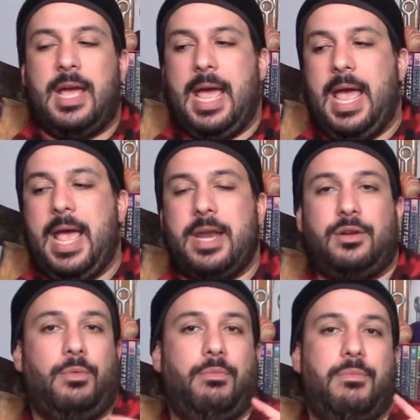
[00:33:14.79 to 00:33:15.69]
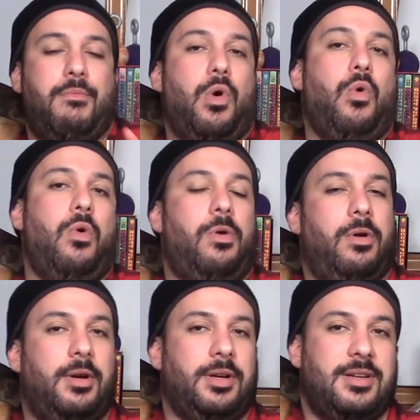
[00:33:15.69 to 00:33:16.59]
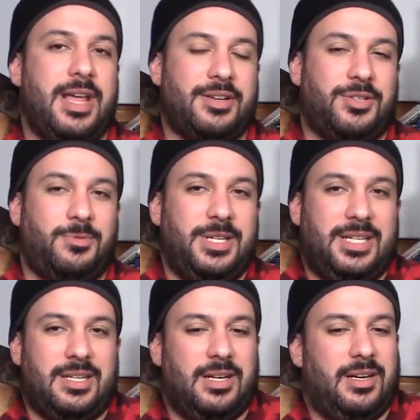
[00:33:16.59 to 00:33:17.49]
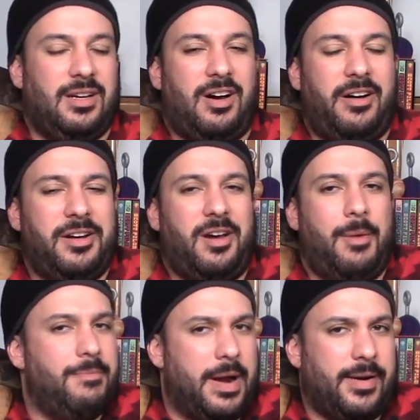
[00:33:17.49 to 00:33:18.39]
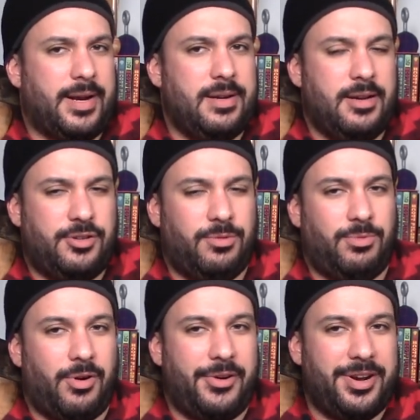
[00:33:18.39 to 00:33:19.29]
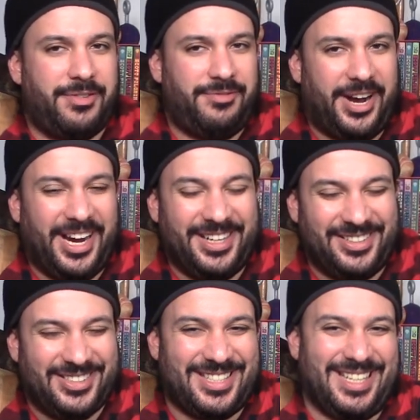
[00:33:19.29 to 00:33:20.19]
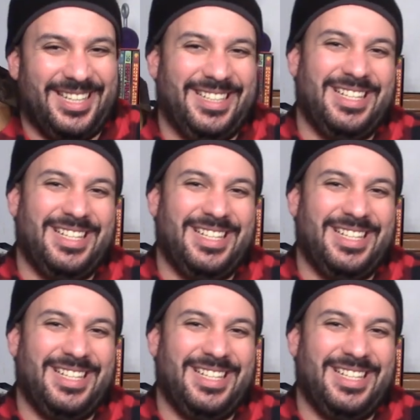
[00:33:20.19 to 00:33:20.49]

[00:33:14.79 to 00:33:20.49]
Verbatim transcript: and more next week on American Ninja Warrior Finals.